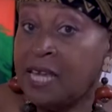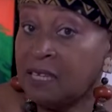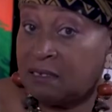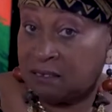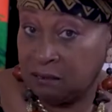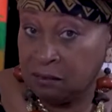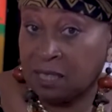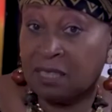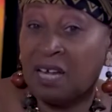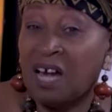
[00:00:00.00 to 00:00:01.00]

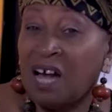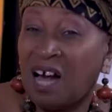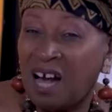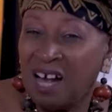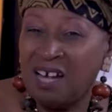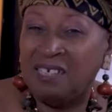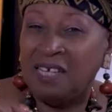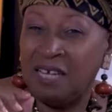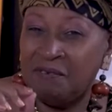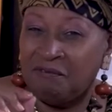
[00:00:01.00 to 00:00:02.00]
including
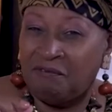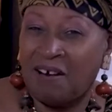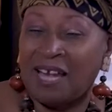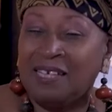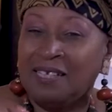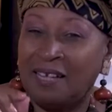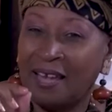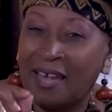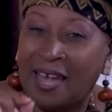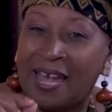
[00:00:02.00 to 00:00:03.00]
uninvited
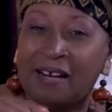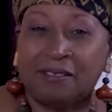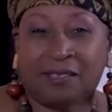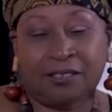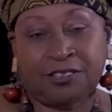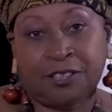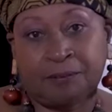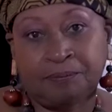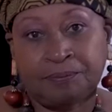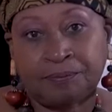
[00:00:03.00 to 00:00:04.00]
hair
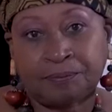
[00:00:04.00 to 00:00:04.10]
touching.